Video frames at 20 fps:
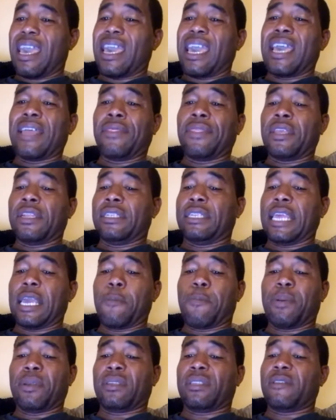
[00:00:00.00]
In the
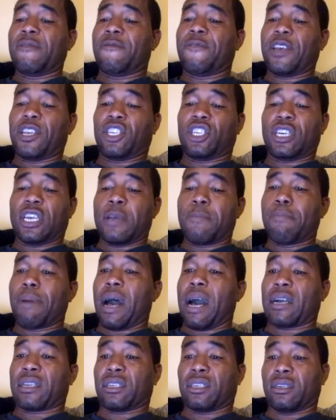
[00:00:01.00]
deepest division in
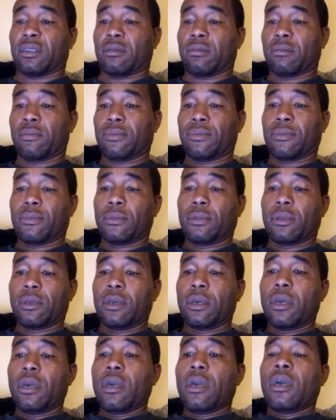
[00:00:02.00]
boxing.
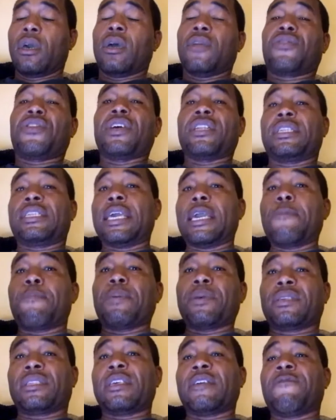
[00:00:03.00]
The
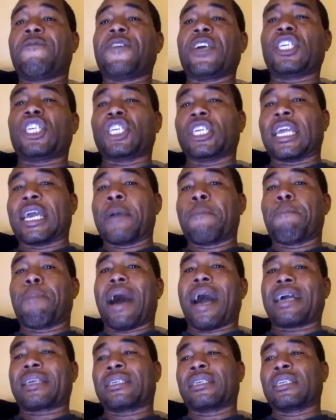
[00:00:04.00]
deepest division in
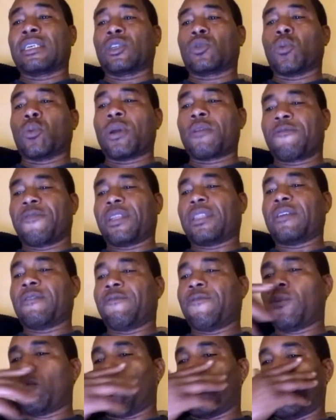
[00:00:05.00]
boxing is
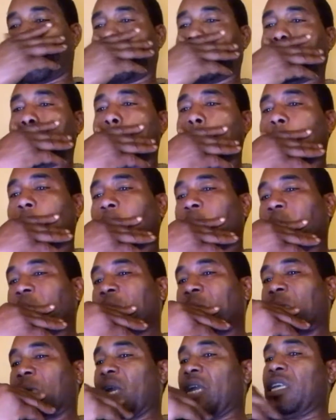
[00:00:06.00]
154.
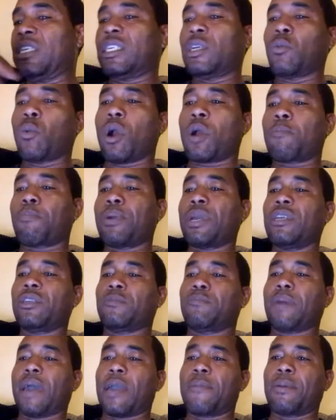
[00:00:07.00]
Easy work piece,
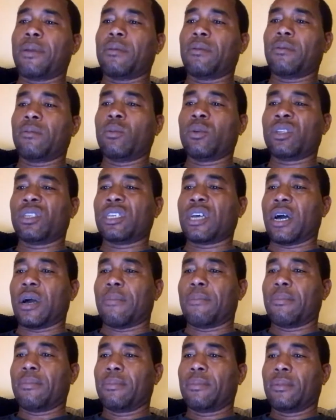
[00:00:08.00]
baby. What's
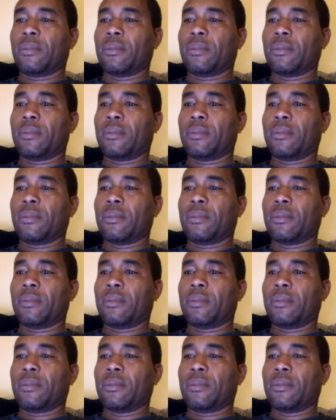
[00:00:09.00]
up?